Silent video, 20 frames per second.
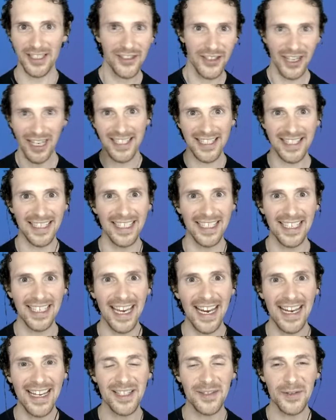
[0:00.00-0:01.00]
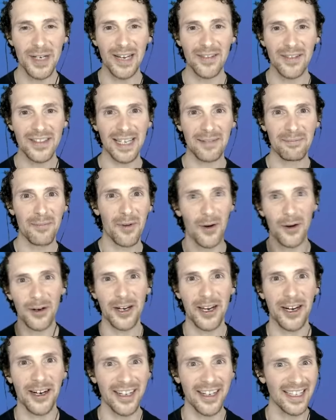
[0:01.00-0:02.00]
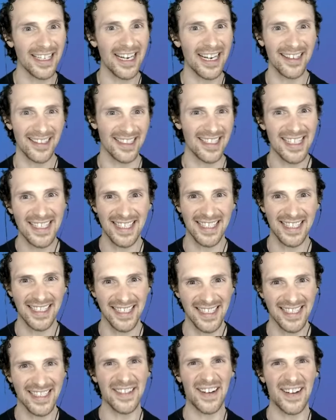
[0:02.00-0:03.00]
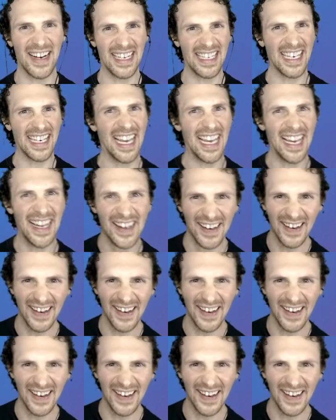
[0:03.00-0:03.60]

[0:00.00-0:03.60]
just in case we have some more curly hair listeners right now.